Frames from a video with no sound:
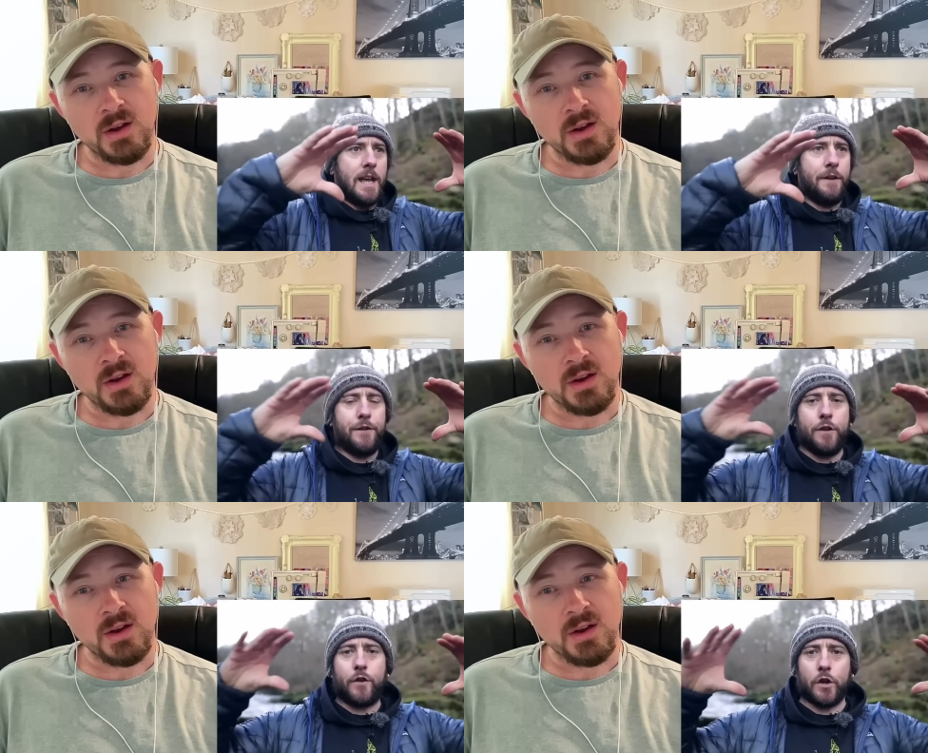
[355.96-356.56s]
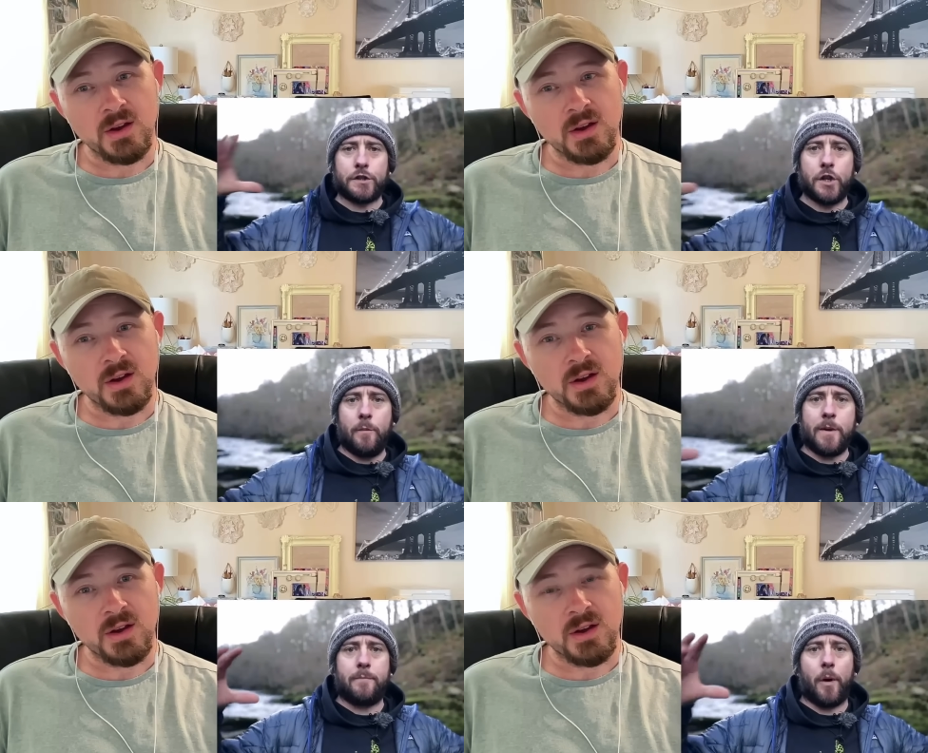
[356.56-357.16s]
Speaker 1: If you've got so
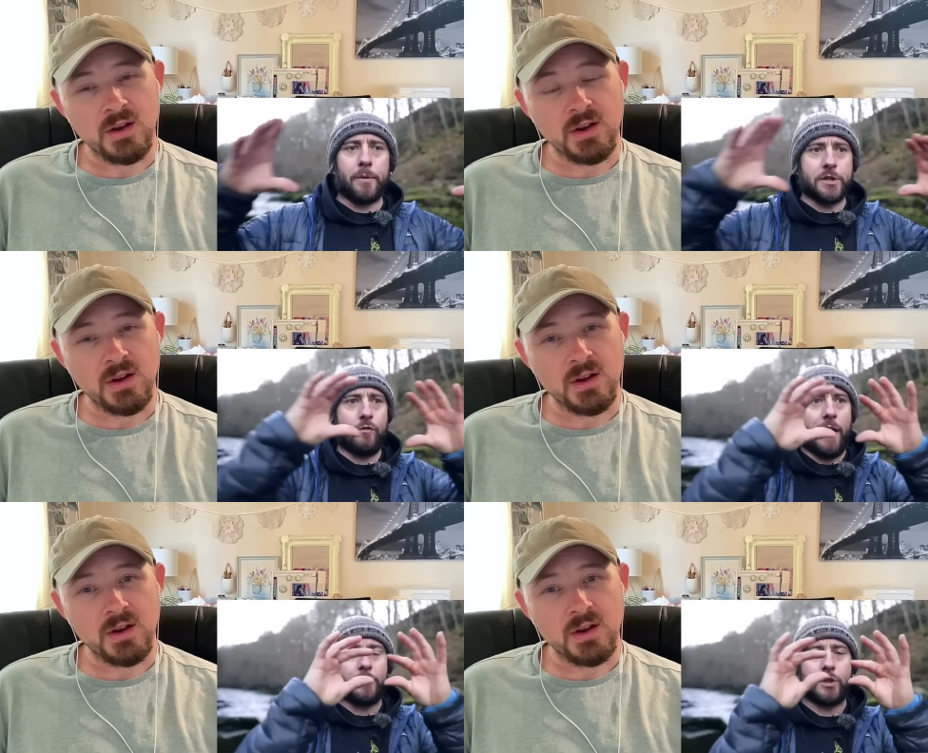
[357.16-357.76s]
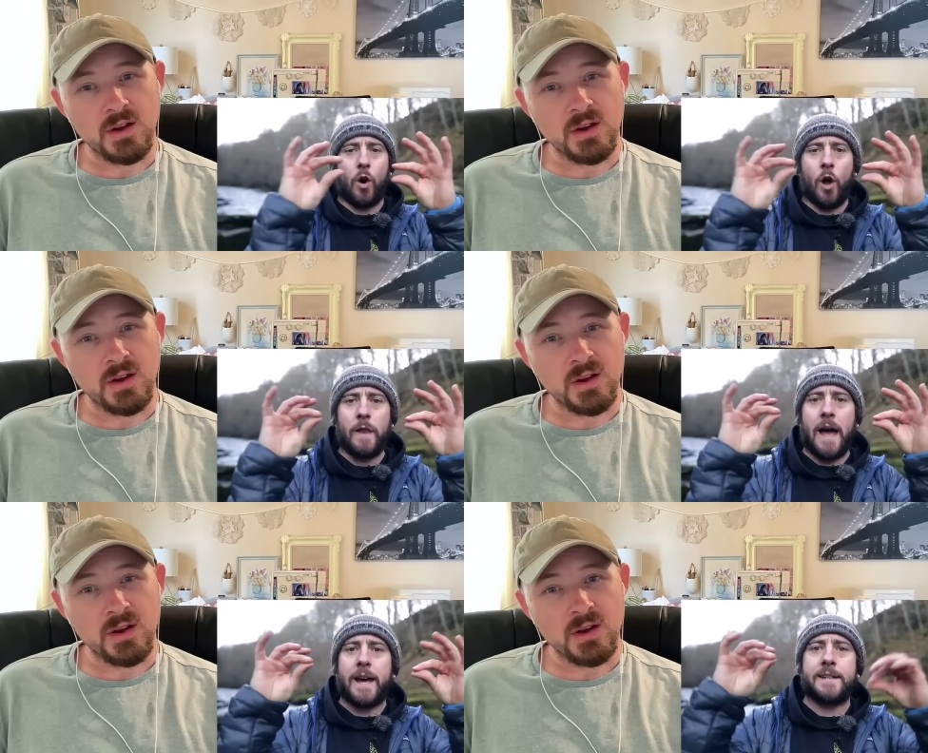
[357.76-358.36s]
many bubbles around you, all
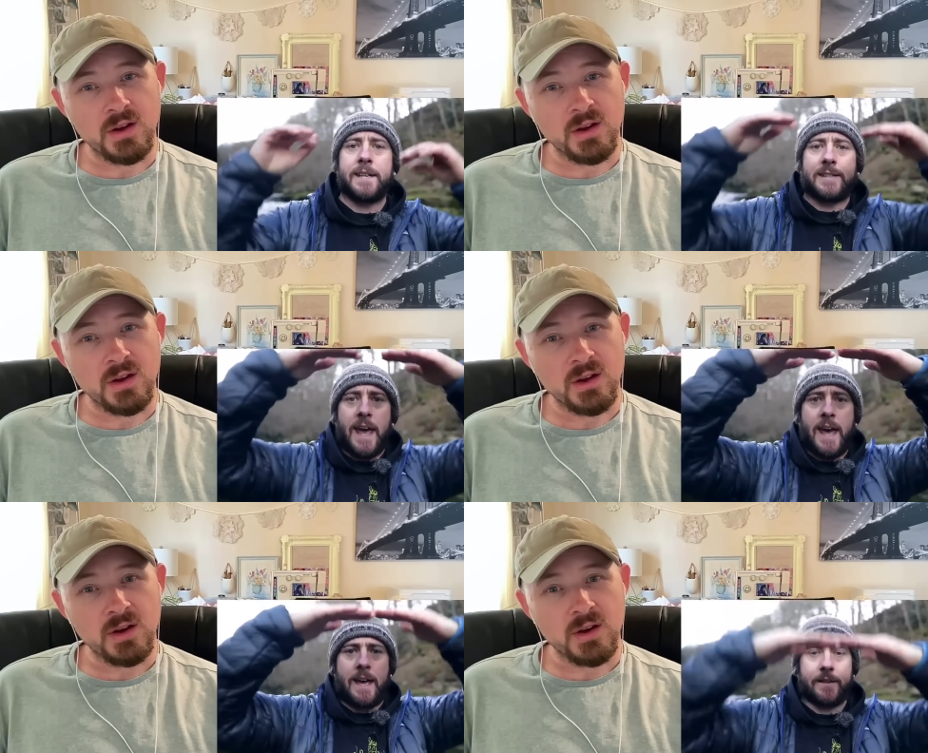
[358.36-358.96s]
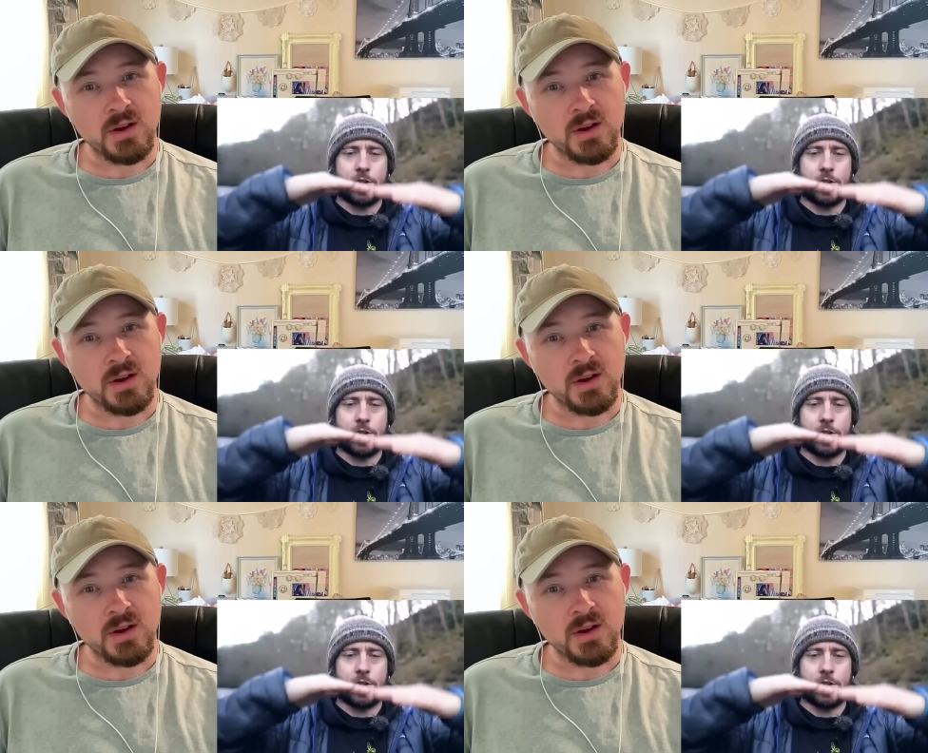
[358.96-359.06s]
that is air.